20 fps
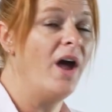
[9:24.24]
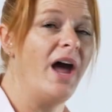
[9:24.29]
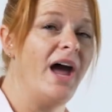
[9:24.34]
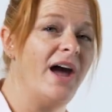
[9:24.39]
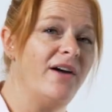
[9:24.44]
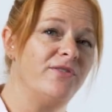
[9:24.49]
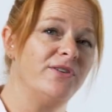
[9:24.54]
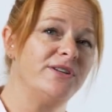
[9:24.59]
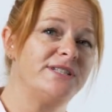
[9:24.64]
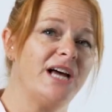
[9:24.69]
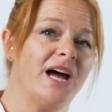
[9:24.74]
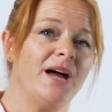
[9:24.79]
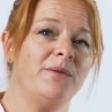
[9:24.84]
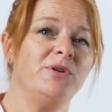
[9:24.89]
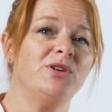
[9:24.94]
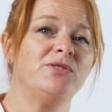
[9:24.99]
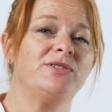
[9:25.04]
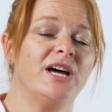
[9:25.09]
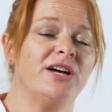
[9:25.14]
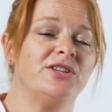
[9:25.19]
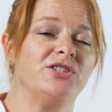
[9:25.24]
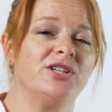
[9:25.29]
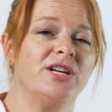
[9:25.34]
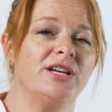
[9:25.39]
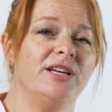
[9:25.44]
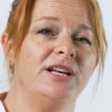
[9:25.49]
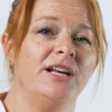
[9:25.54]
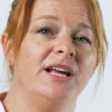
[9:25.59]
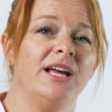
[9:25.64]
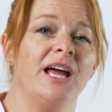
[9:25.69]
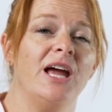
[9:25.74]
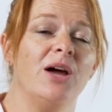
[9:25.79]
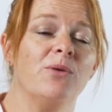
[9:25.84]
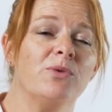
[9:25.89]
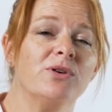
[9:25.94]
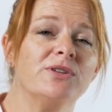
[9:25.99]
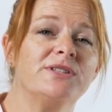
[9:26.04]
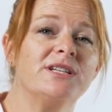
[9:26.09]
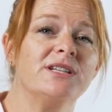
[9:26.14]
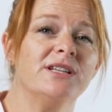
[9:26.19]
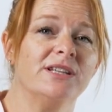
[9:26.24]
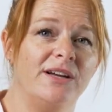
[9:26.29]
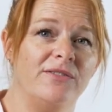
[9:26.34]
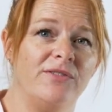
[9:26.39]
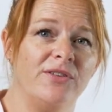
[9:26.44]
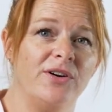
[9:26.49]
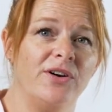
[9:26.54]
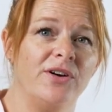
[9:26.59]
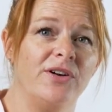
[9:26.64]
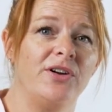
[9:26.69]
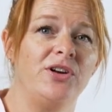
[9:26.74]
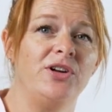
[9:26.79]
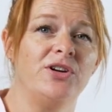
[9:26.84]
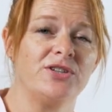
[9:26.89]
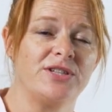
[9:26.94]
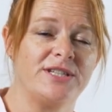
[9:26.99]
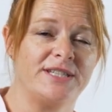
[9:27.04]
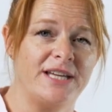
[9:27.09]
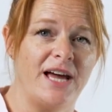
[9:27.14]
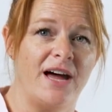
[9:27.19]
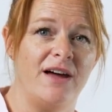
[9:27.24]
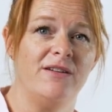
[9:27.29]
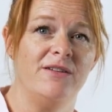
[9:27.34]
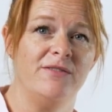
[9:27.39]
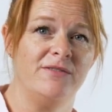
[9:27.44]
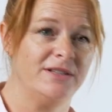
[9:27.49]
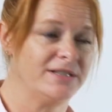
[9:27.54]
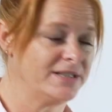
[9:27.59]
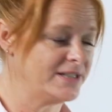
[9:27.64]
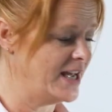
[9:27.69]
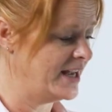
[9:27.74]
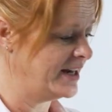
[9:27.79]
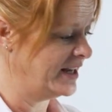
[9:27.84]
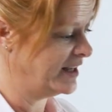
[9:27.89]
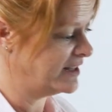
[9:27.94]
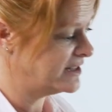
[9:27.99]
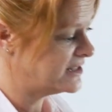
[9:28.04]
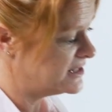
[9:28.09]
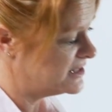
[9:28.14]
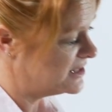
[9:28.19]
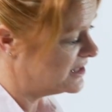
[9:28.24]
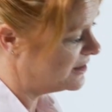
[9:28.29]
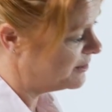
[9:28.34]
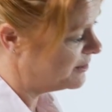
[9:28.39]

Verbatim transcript: Every time you touch it, it will deliver your set settings to